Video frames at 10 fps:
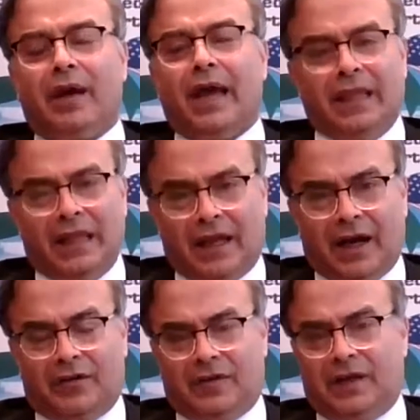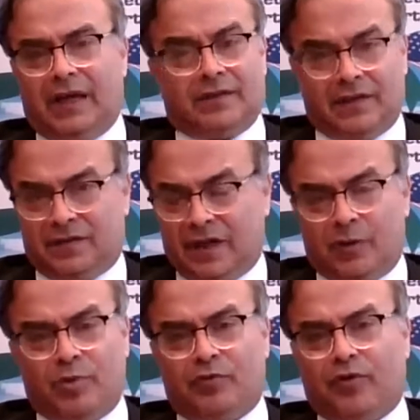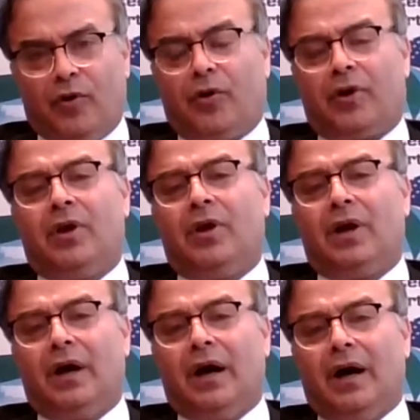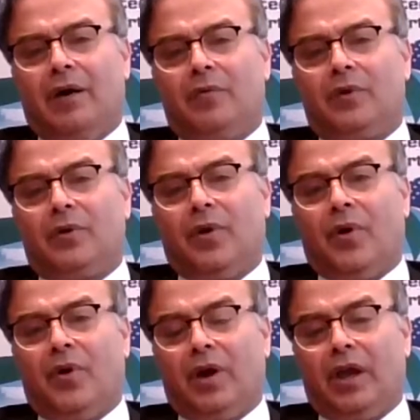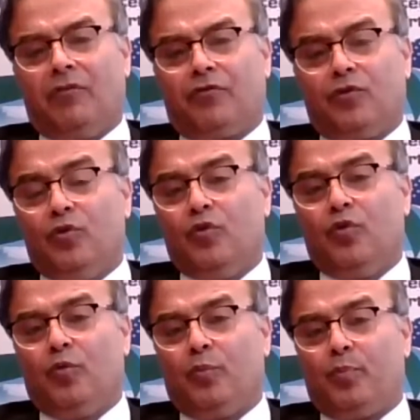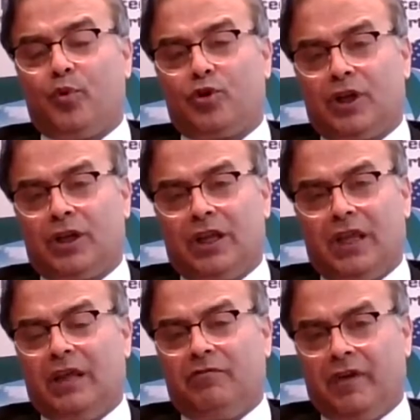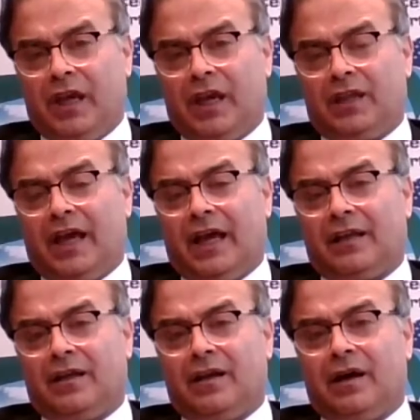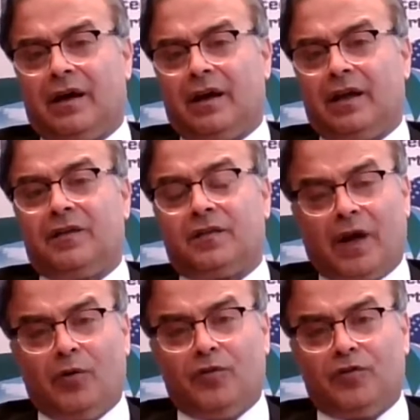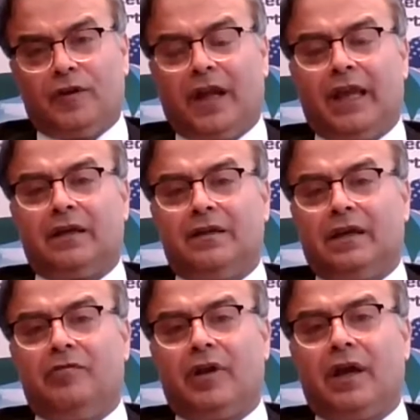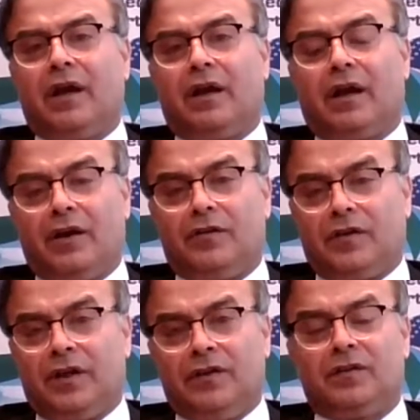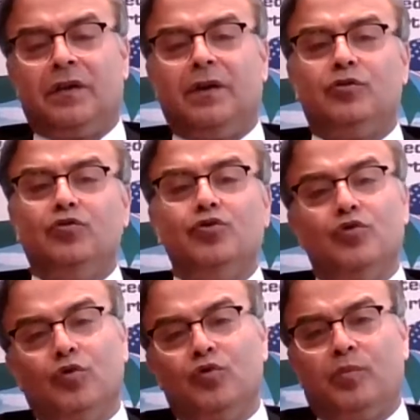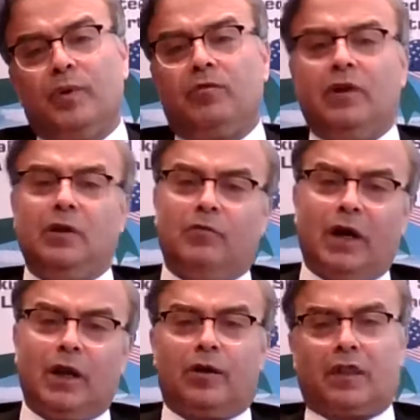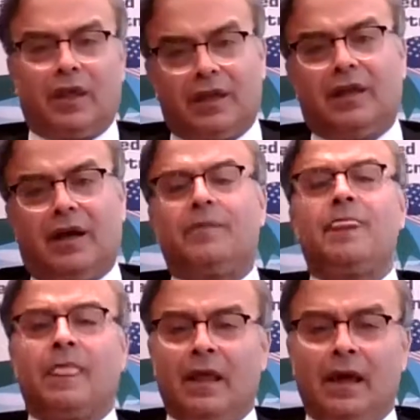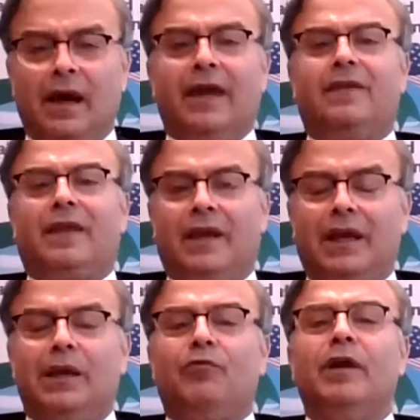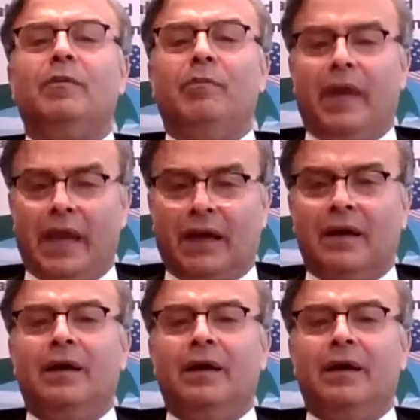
any country, as I said before, if you put it in a way that it sounds like giving countries to choose between one or the other, I think it will make